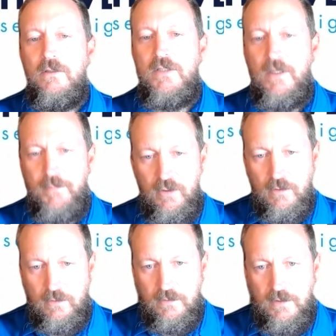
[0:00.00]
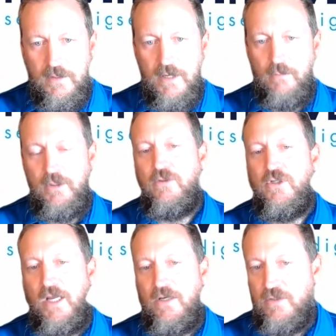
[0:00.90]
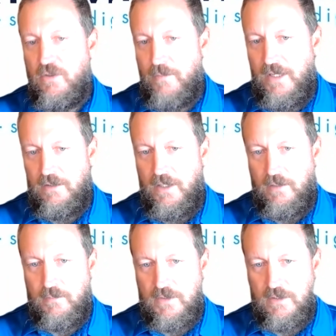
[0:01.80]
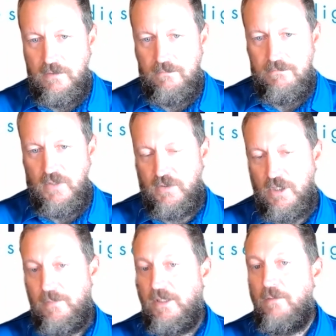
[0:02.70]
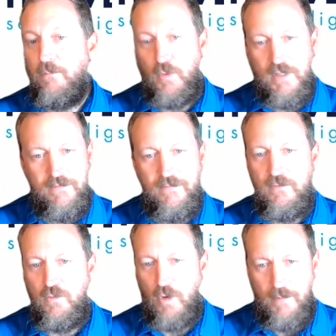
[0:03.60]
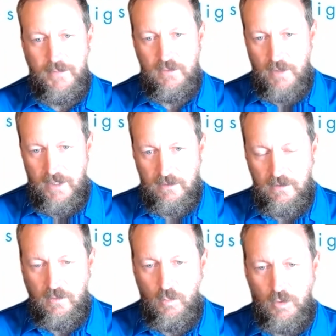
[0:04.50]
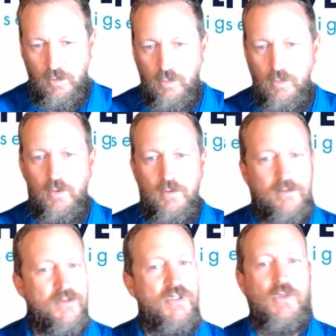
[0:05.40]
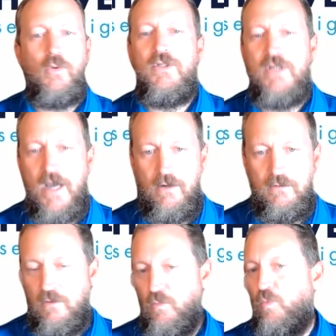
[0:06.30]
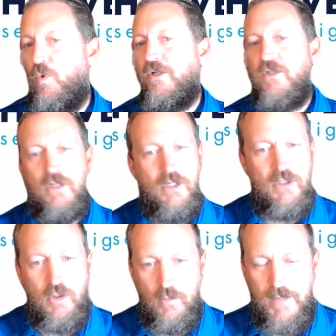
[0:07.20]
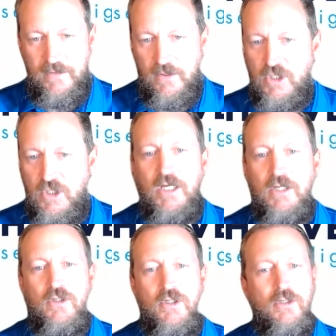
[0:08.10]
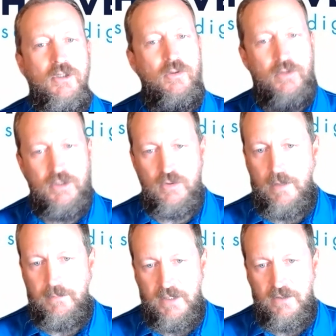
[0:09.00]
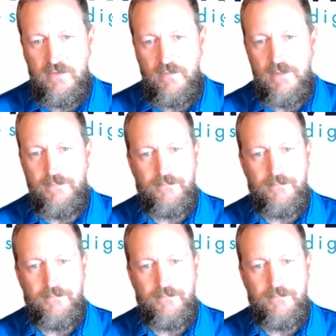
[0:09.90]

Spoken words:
typical that when you change domain names, there's going to be a brief drop in rank where Google sorts out what it's going to do about the change you just dropped at its feet.